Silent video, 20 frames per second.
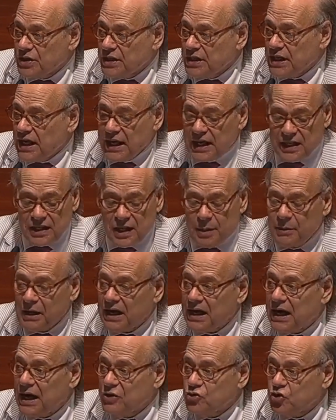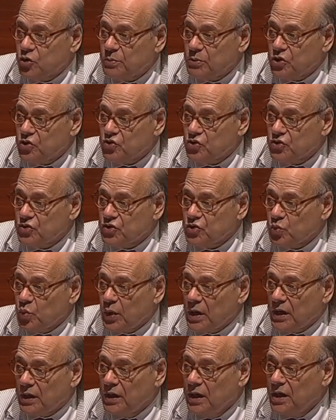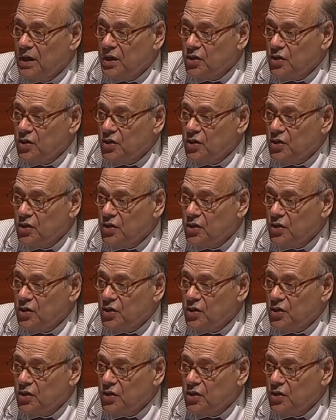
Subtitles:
DA, and they make contributions as well.